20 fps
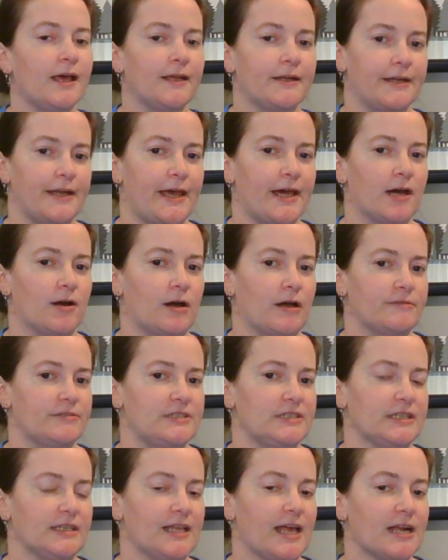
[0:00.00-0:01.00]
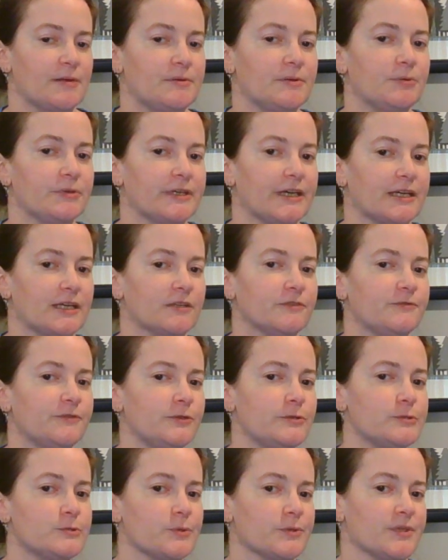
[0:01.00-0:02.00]
Now, I've seen a lot of people get
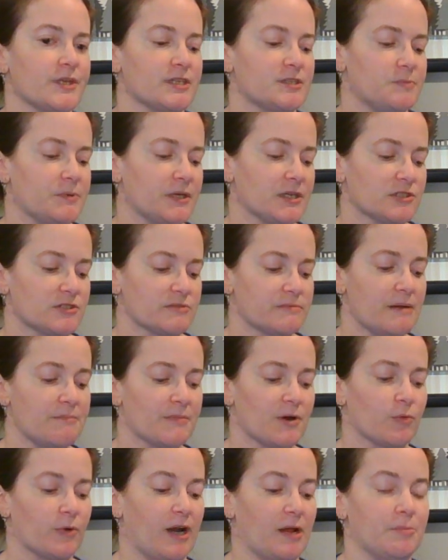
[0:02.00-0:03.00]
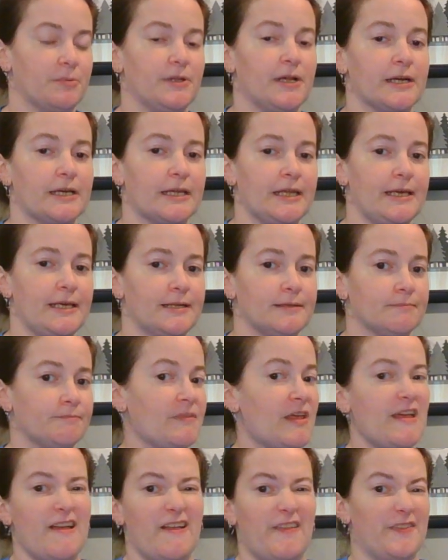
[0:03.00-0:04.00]
confused with this because remember, when I plug it in,
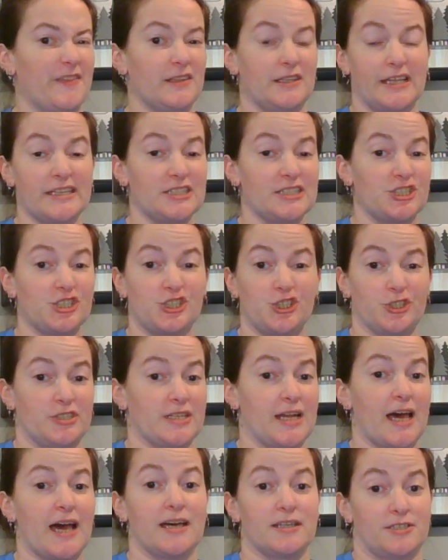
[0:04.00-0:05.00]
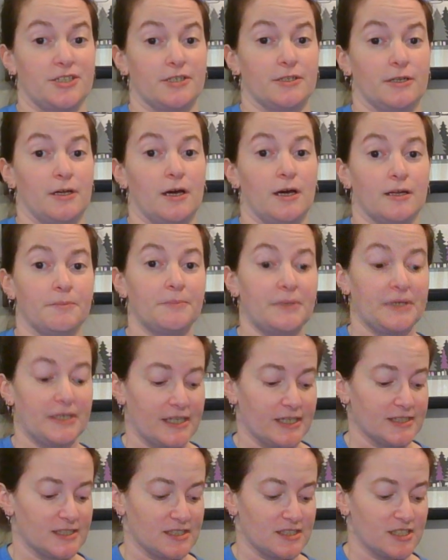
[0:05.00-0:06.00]
the light should not turn on
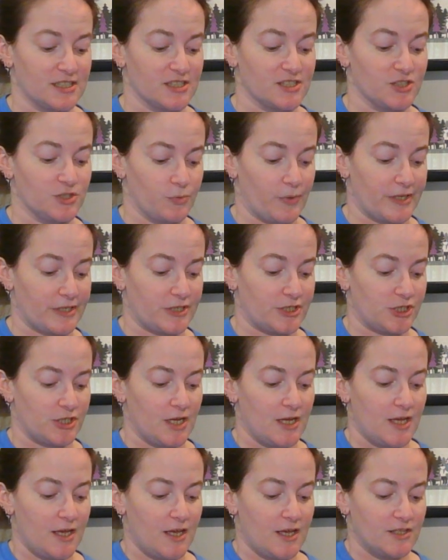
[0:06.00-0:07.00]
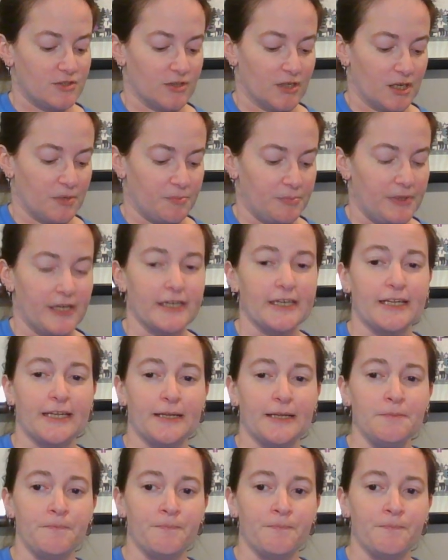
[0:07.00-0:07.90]
because it's a switch. So I'm going to plug it in.